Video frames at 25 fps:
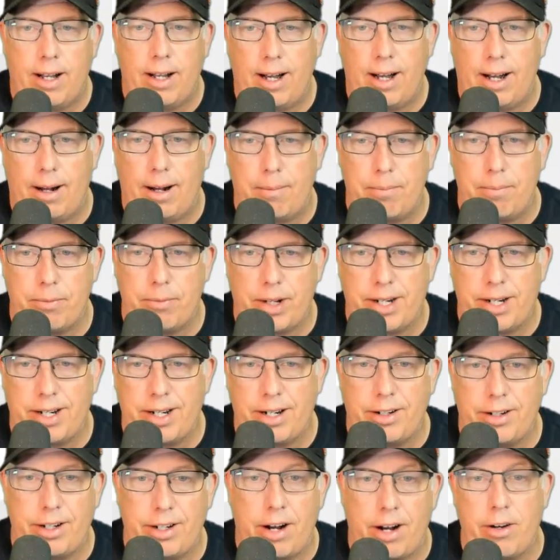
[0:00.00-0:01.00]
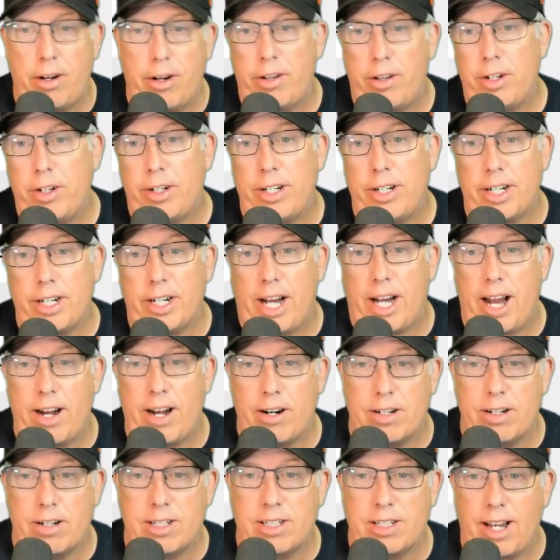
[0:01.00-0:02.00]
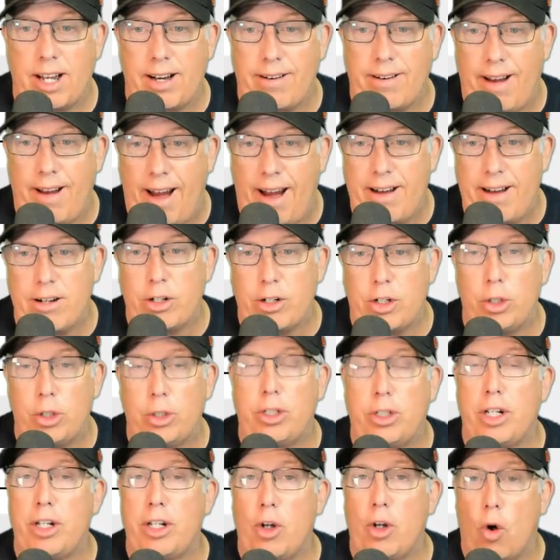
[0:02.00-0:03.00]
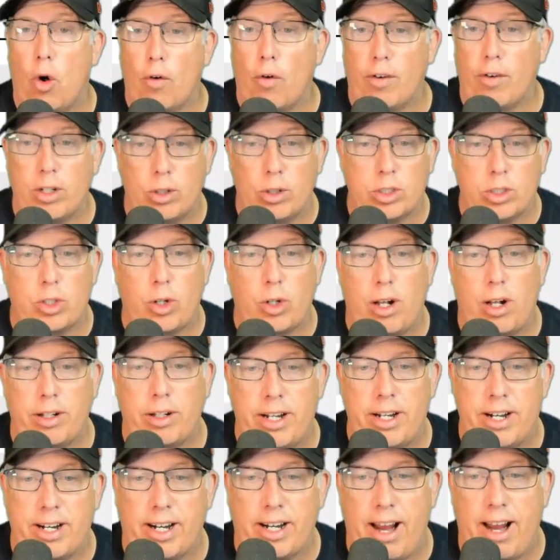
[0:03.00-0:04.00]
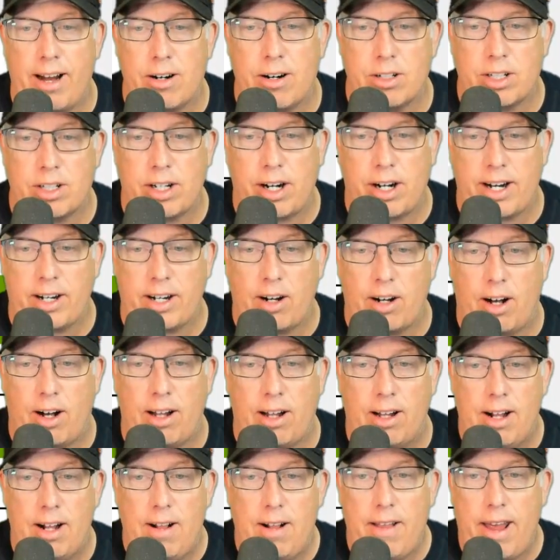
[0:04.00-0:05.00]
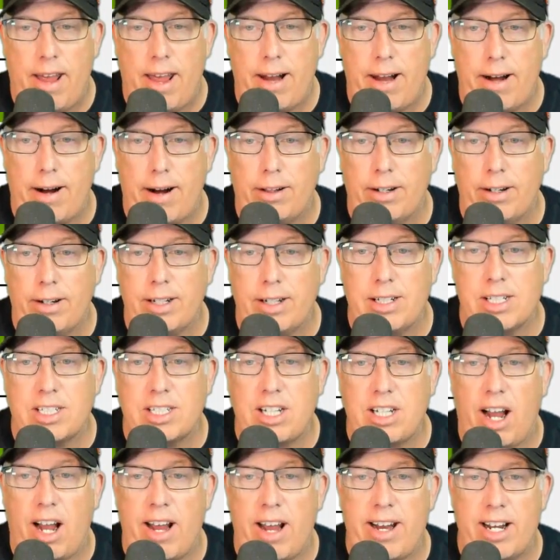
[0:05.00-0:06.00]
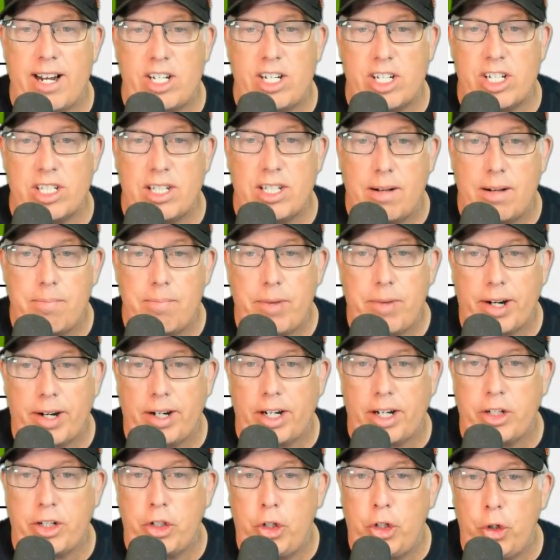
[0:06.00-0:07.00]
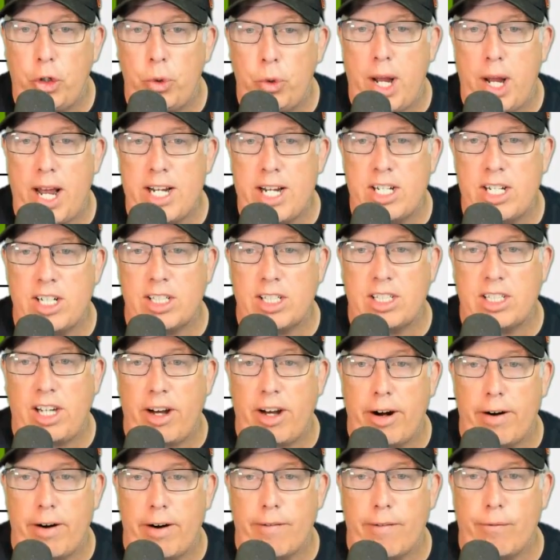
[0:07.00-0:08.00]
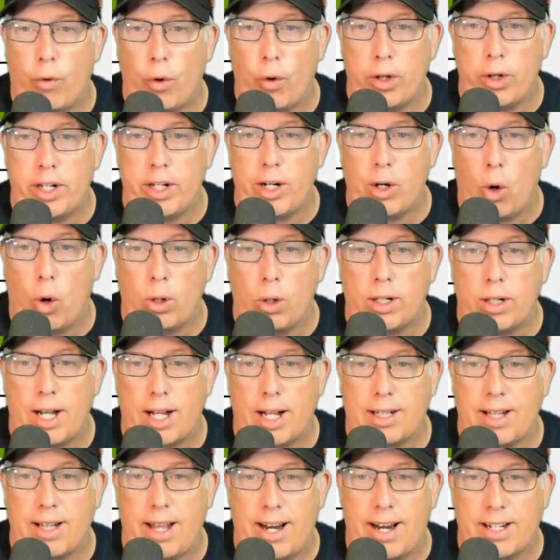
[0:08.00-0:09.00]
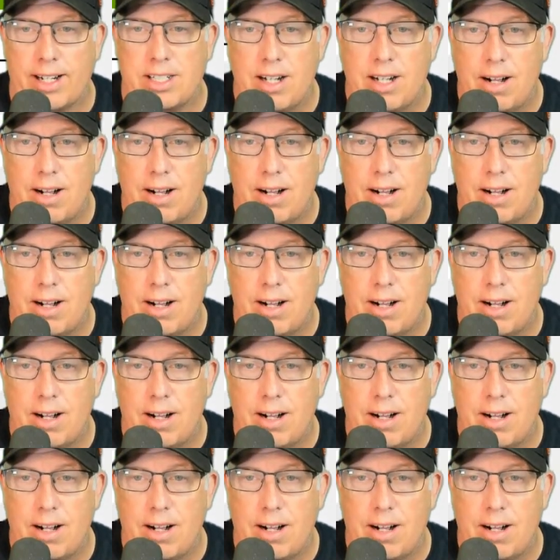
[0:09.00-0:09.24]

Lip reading: And then another indicator is like 8 and 2 to the over. Those are all indicators that I call. And I look at the side edges. I got two edges here for the Oakland Athletics.